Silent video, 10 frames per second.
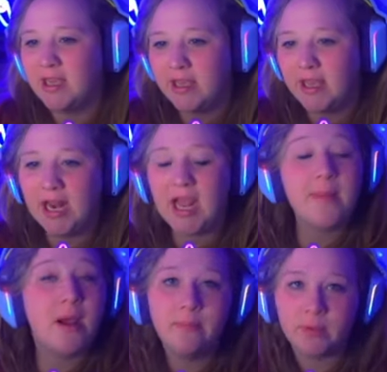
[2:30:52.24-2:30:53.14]
and I'm
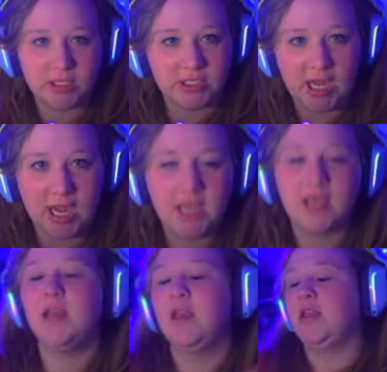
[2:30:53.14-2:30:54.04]
on BookTok,
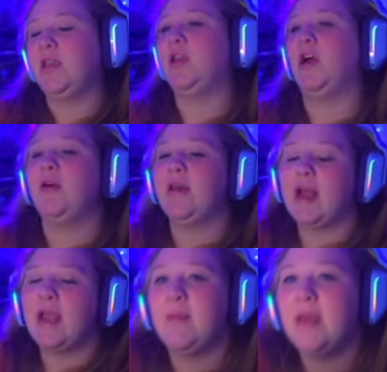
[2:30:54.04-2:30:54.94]
you know, and
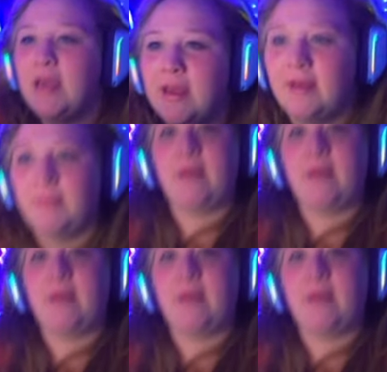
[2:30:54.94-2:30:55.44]
I'm um,